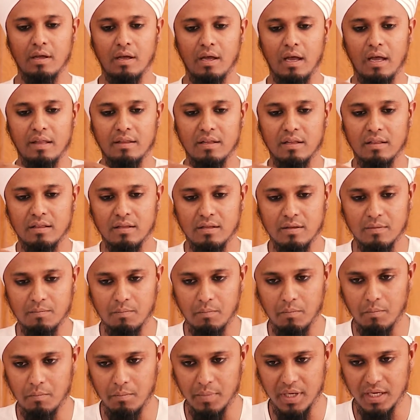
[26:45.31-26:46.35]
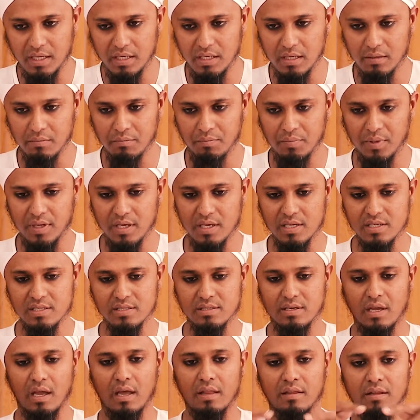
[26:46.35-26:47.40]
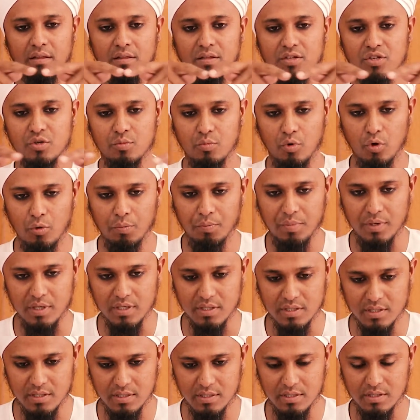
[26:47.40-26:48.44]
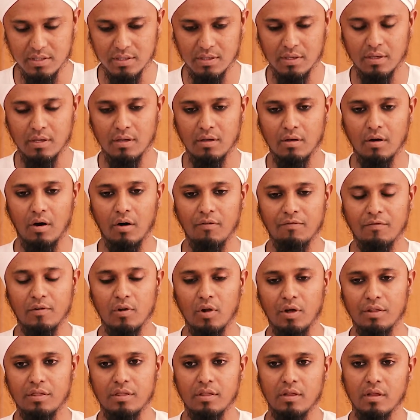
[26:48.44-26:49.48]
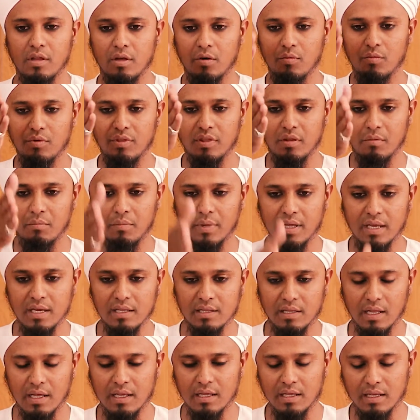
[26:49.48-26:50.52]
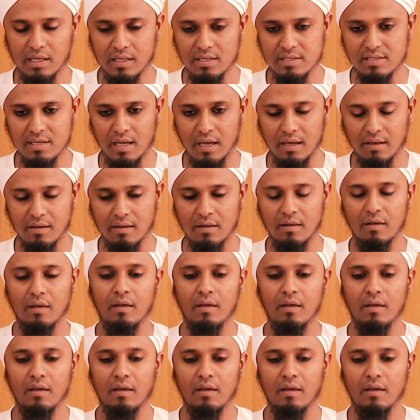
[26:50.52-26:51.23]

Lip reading: and then the medium piece, and then the small piece of cloth with the mayyit laying inside.